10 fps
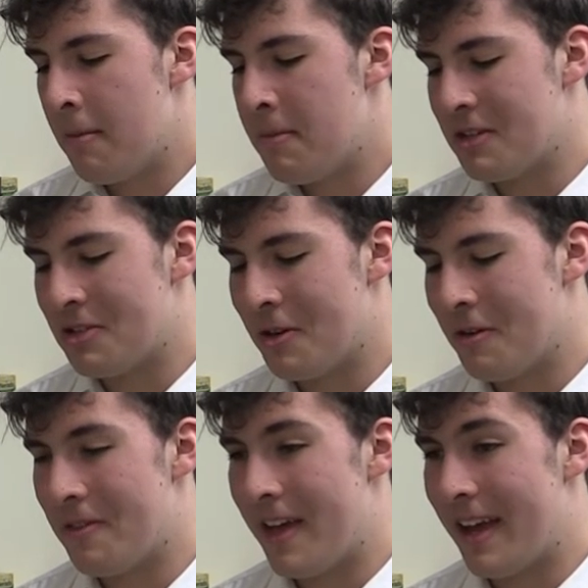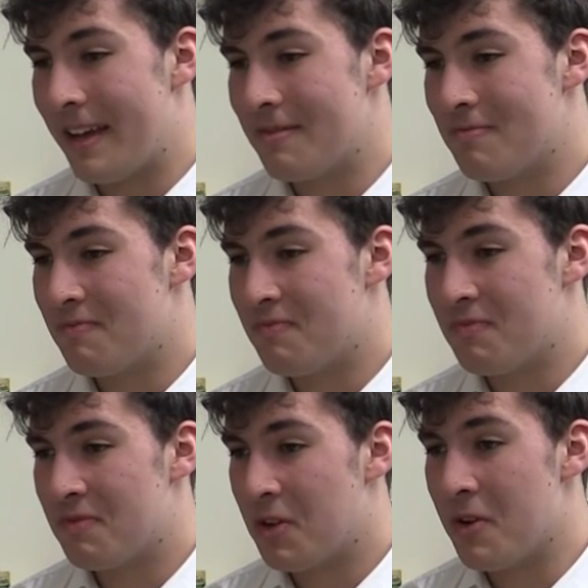Not sure if they
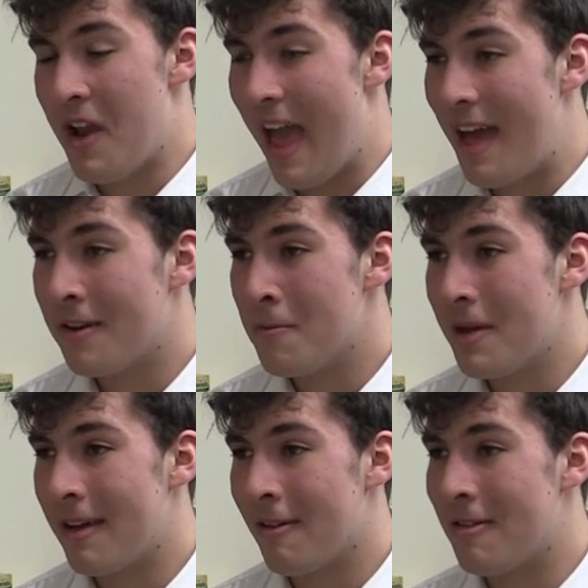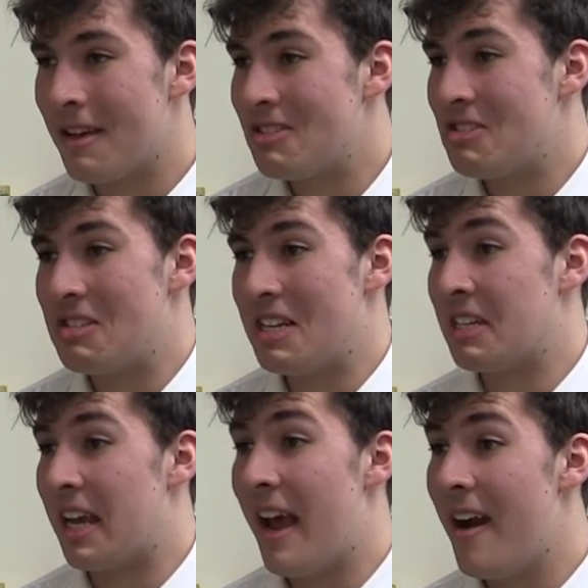couldn't handle me or they just
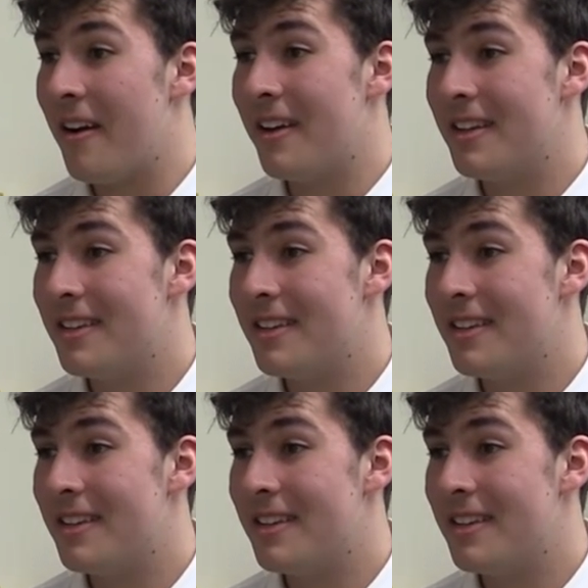didn't care.